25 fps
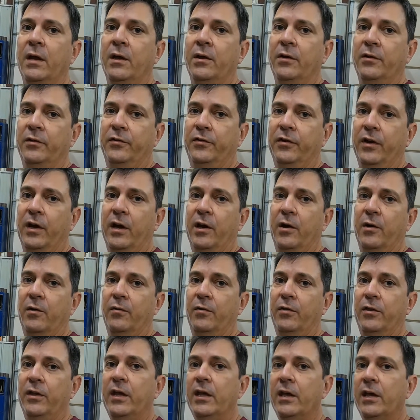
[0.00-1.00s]
So
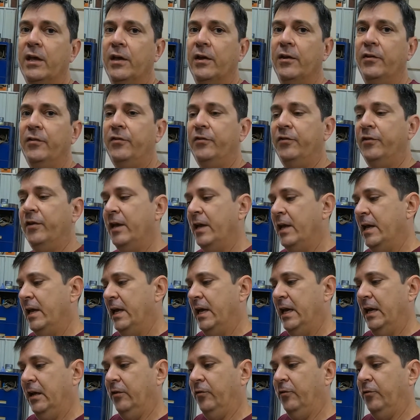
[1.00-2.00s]
this
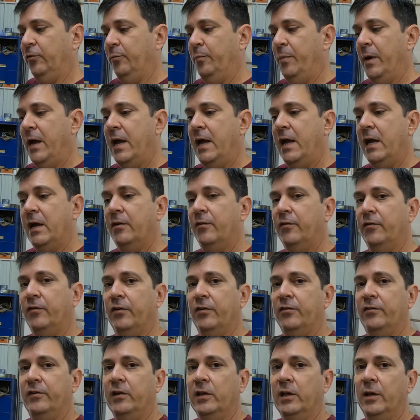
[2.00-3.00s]
expands
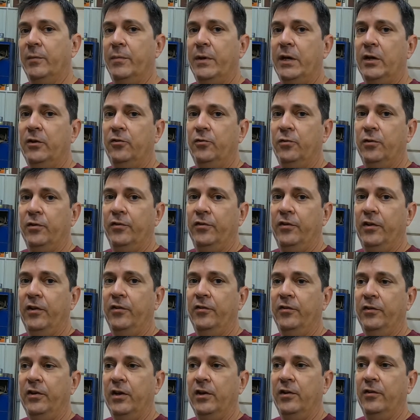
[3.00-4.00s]
until it meets
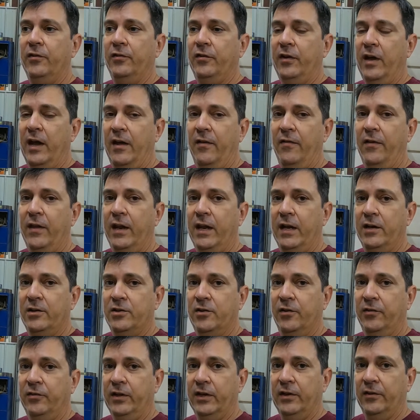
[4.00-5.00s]
resistance and then it
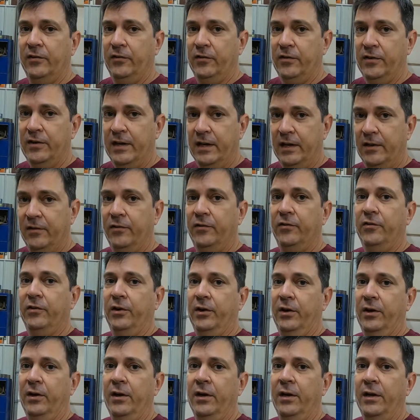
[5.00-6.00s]
just gets
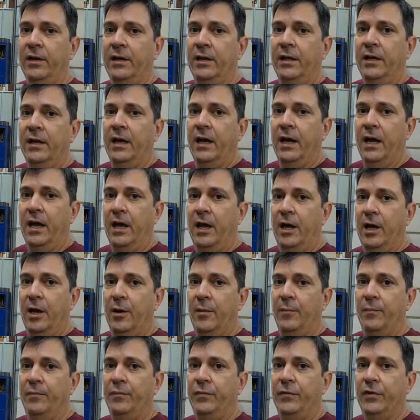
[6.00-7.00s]
denser.
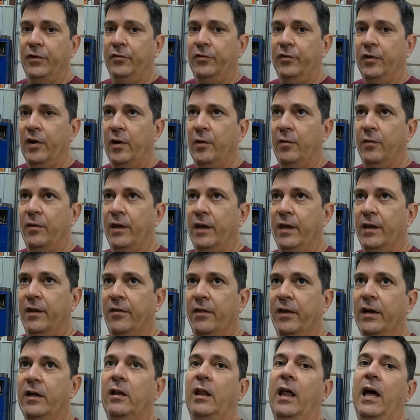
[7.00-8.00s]
So
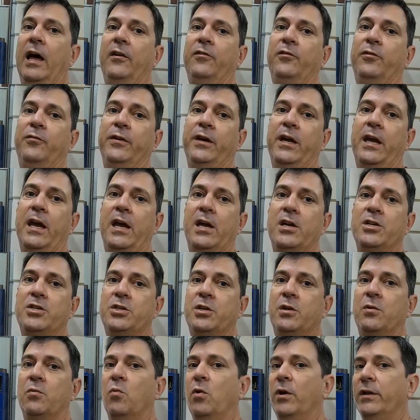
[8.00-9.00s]
the
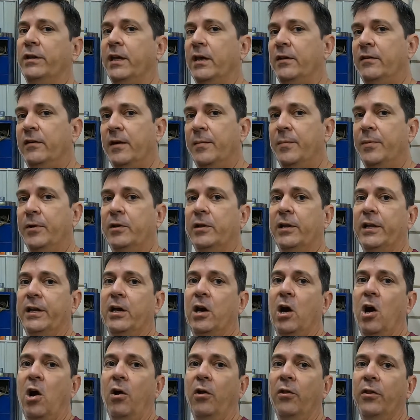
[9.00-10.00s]
classification, what they typically
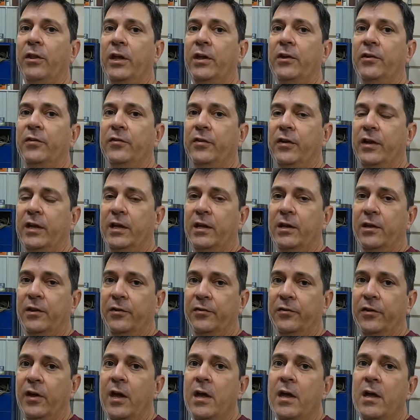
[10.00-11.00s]
call this
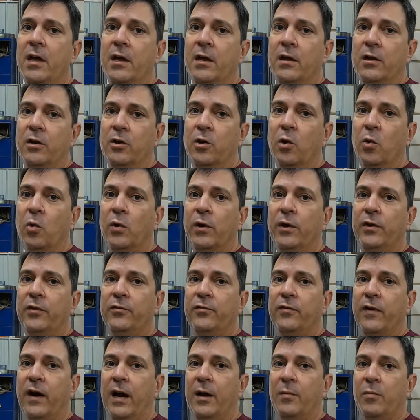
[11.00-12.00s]
is Noise
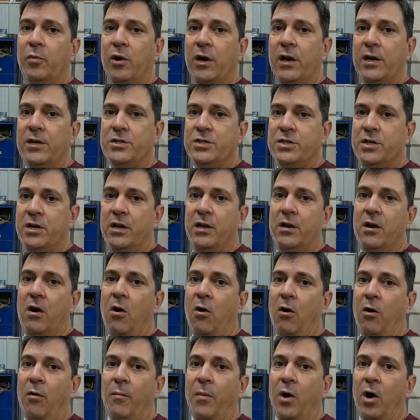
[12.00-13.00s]
Vibration and
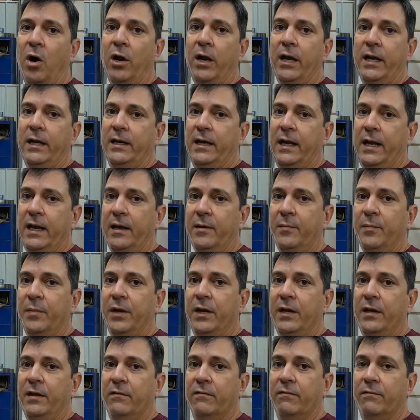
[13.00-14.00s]
Harmonic
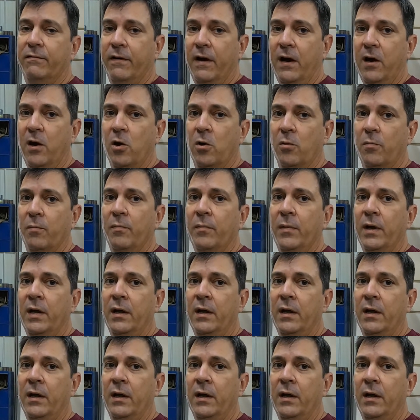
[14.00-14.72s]
dampening foam.